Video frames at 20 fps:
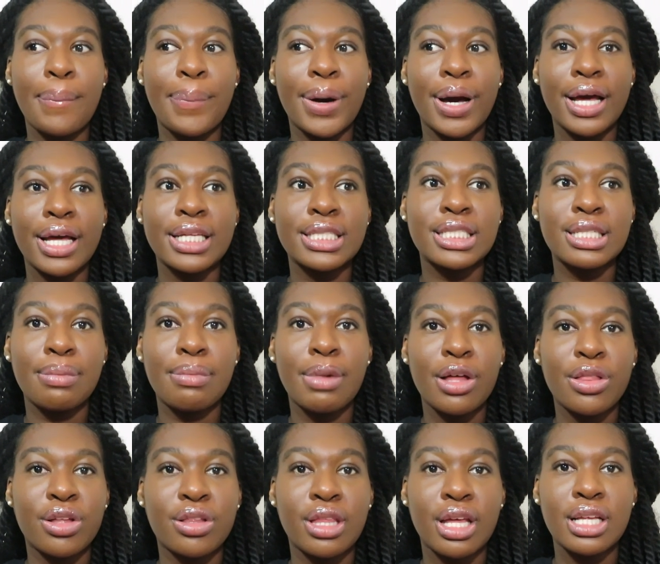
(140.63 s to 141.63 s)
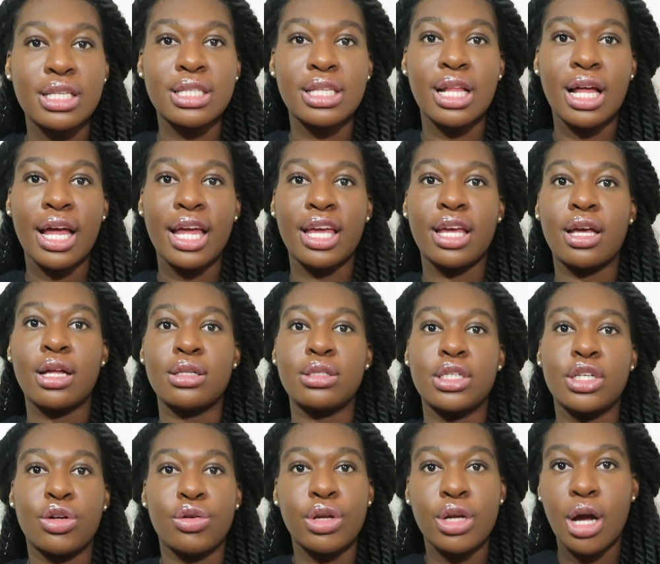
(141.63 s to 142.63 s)
But some other things like
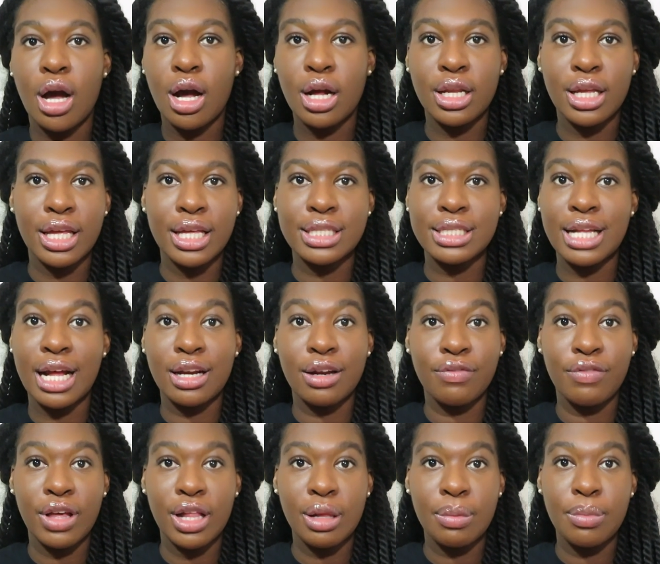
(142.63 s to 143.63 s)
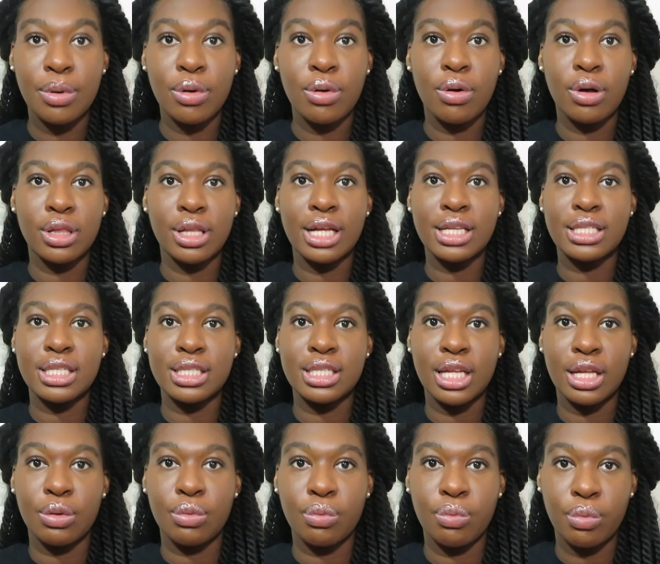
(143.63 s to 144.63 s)
degree audit is not available unless it's
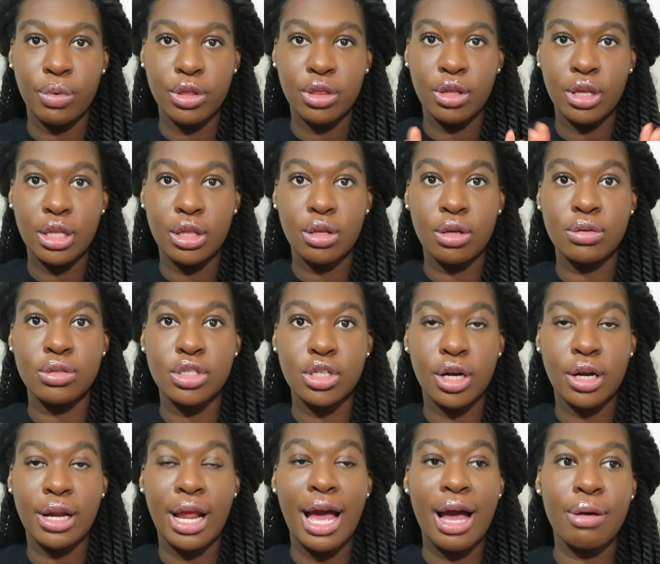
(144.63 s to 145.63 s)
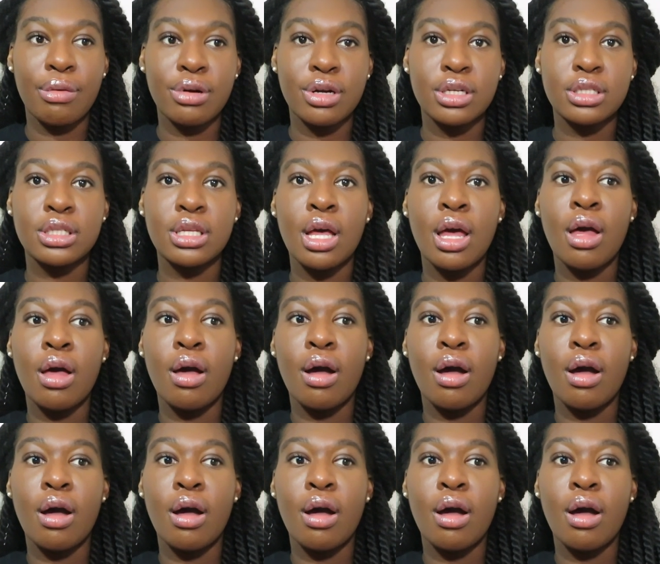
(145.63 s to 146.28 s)
in within those certain hours.